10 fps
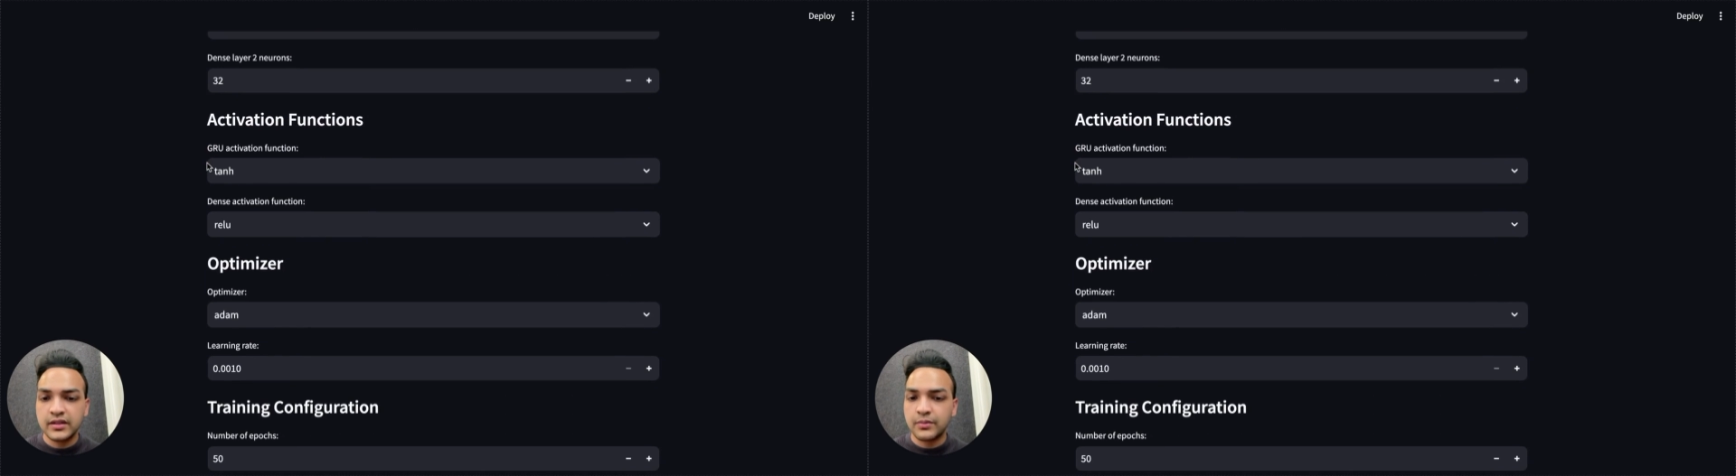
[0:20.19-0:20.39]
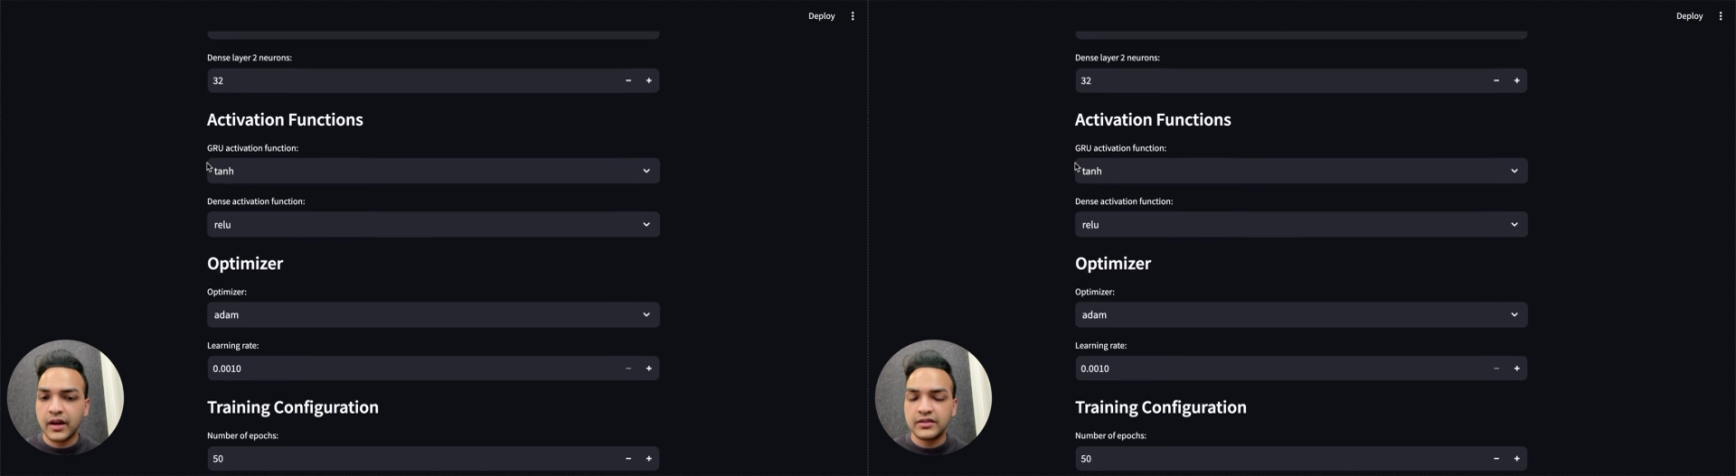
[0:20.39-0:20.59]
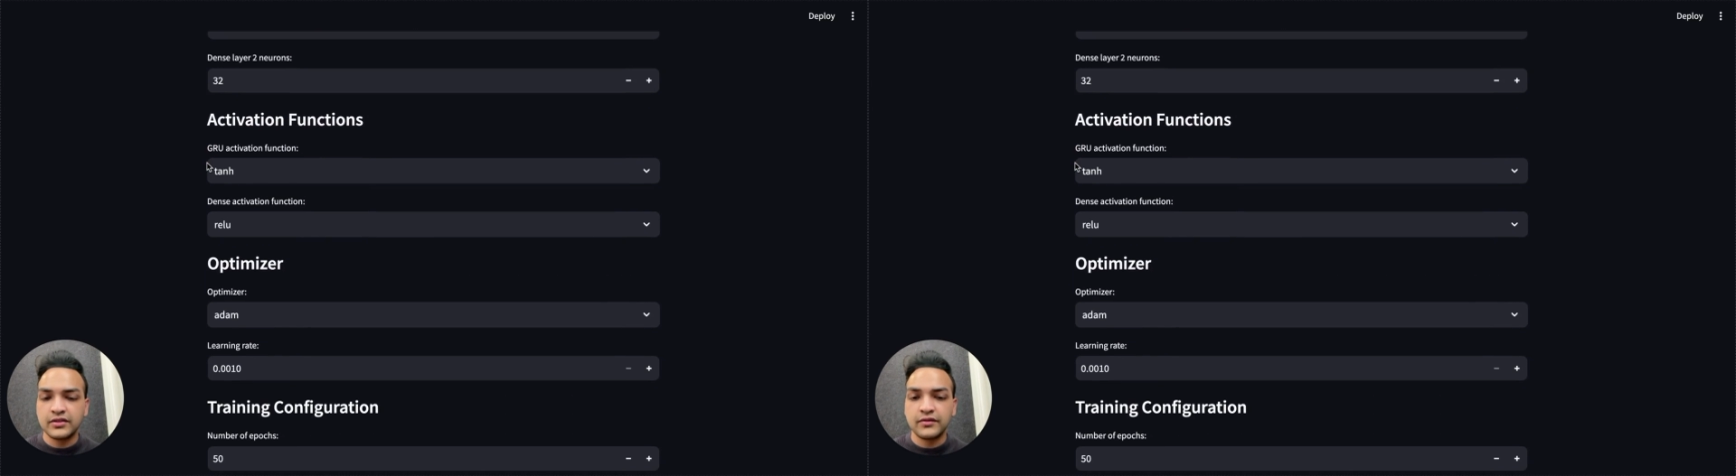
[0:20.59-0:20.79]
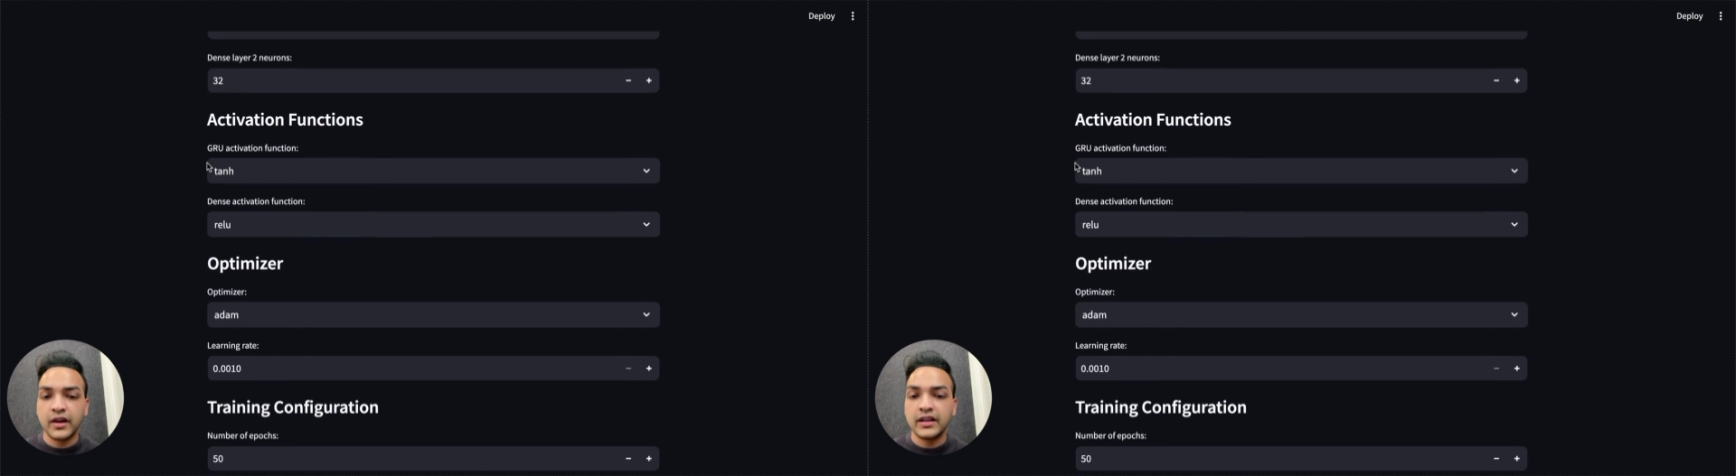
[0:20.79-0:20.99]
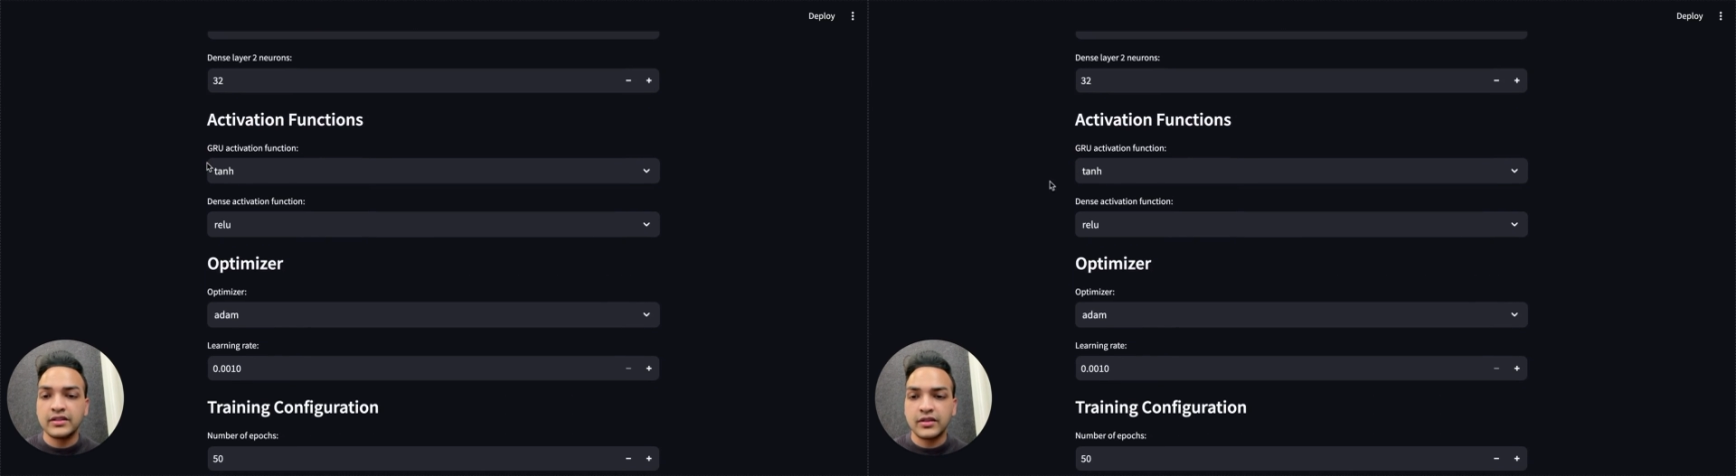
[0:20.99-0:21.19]
prices of
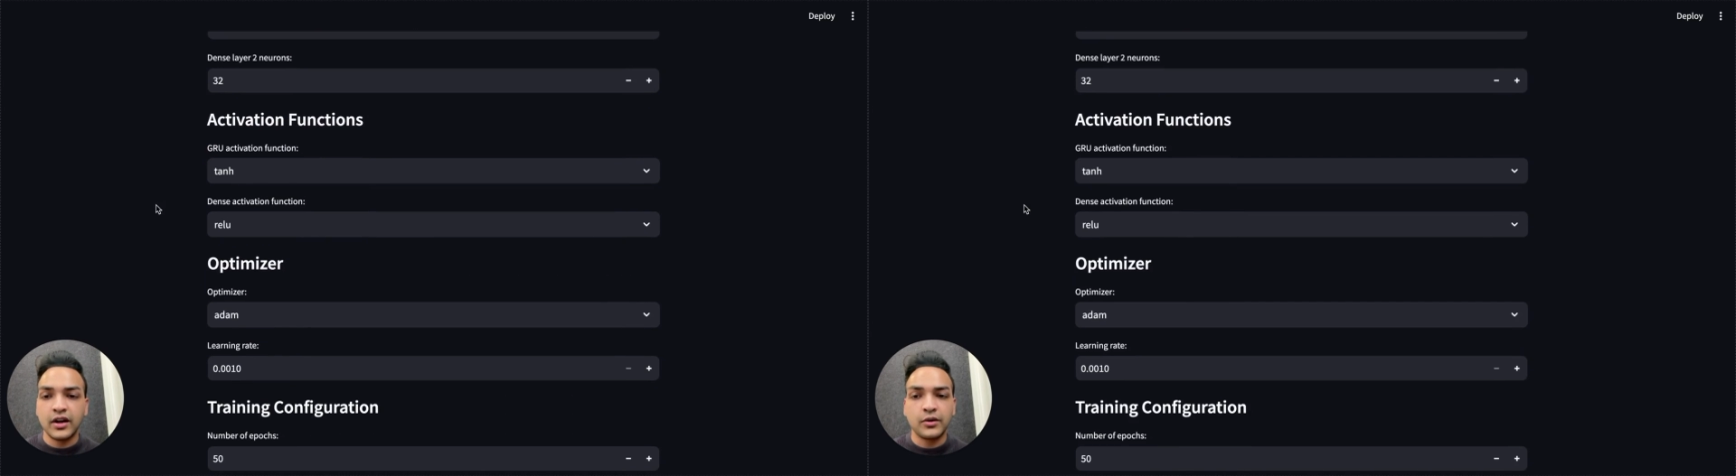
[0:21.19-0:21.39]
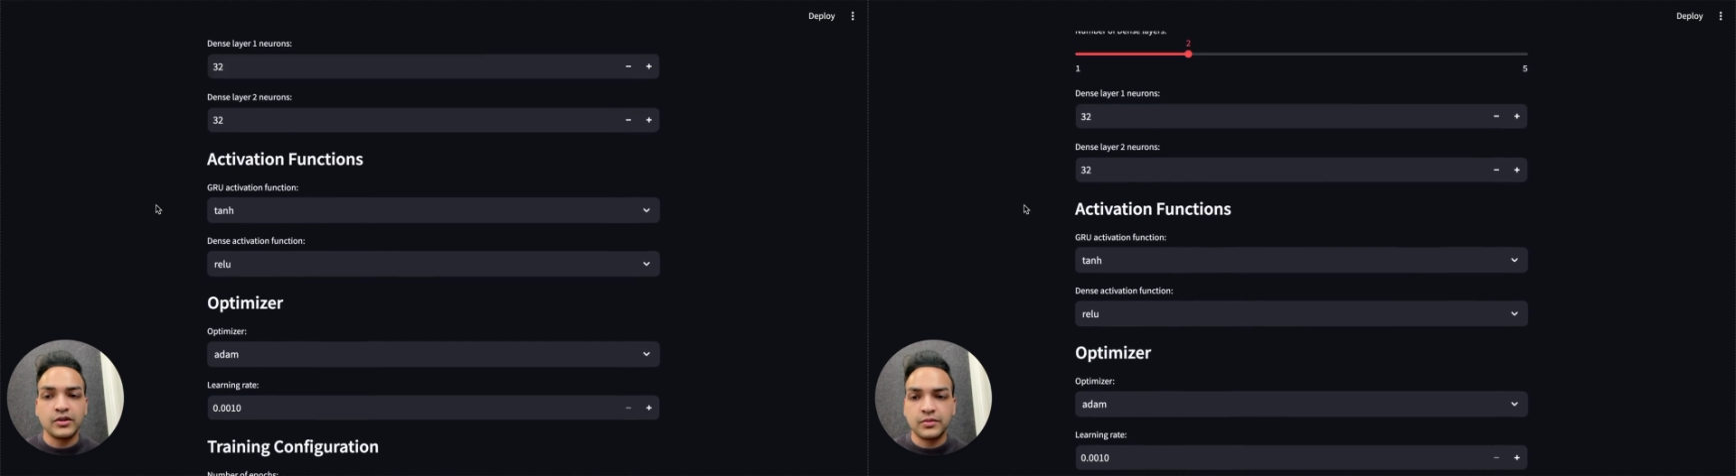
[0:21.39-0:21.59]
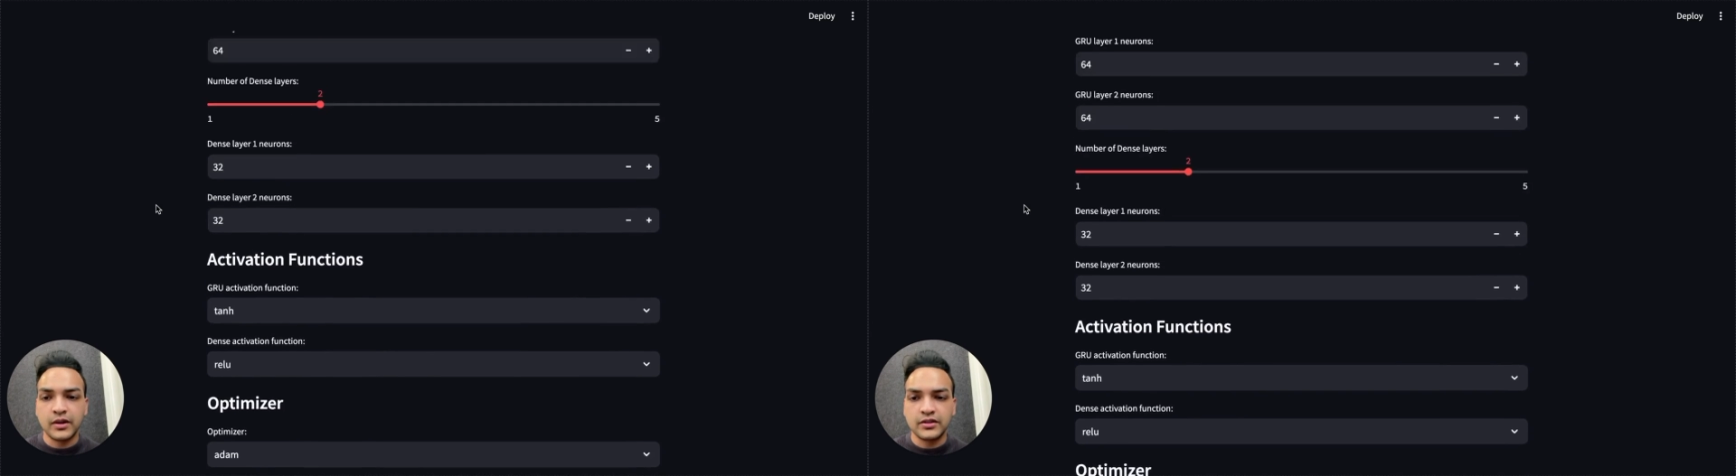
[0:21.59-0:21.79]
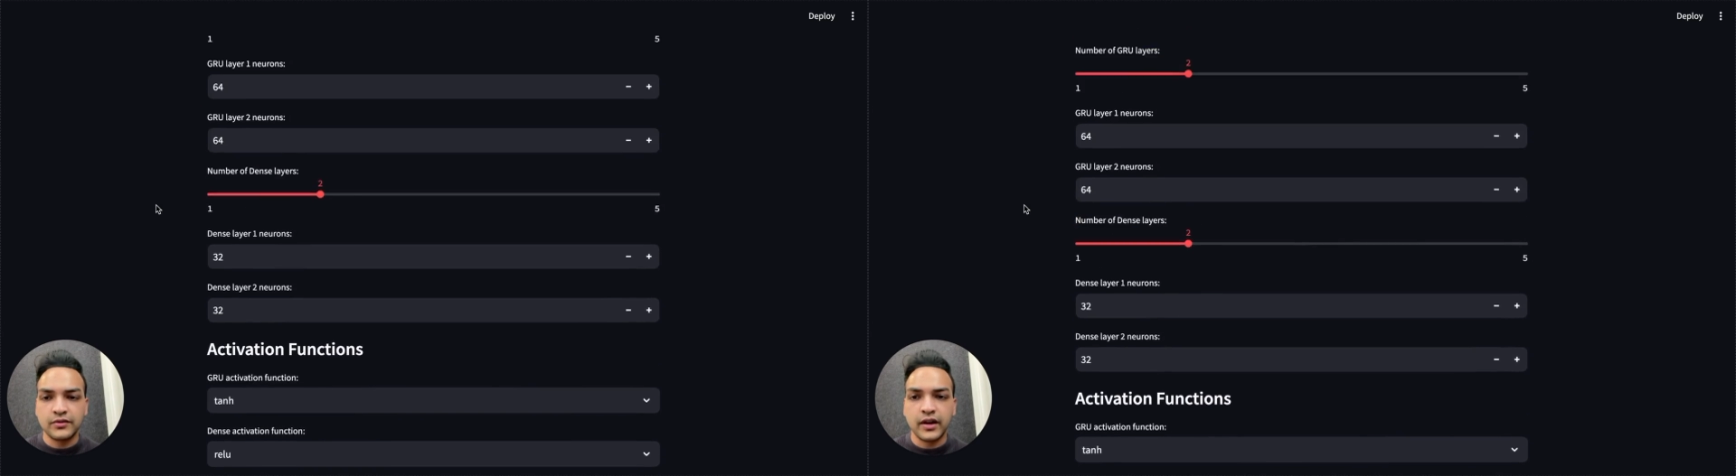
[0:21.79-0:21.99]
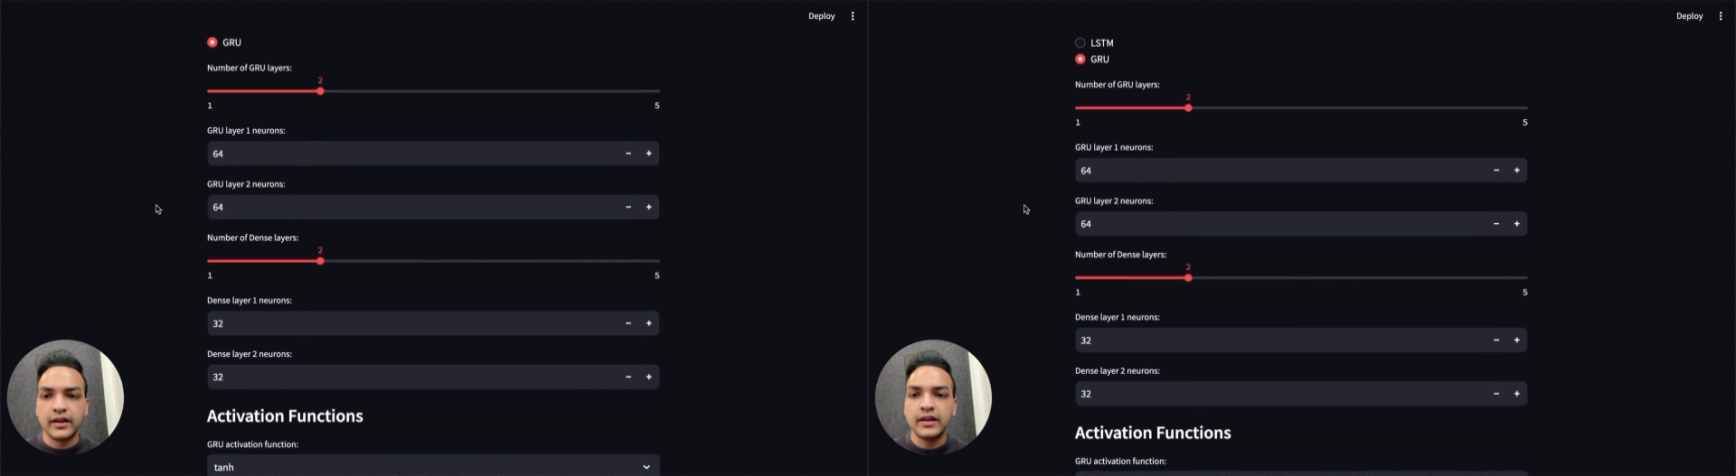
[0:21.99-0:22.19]
any stock we specify.